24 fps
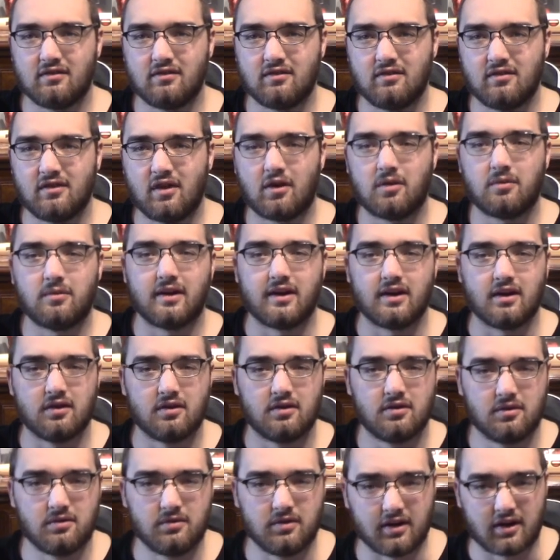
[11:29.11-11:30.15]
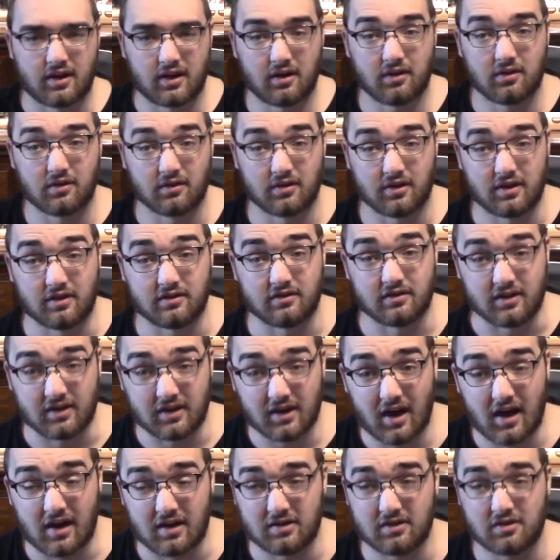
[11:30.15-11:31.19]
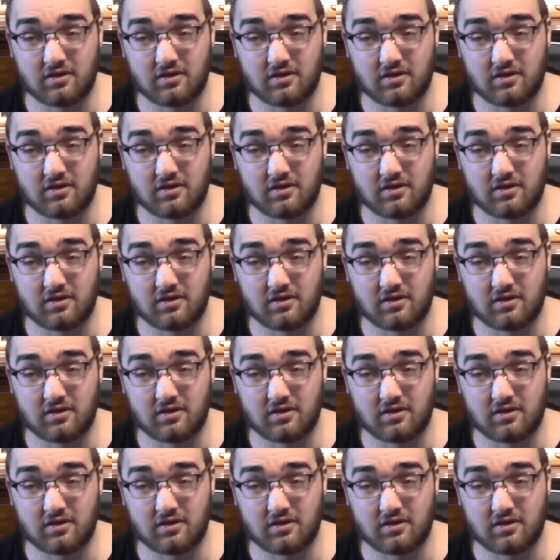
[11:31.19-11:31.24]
knowing who the killer is yet.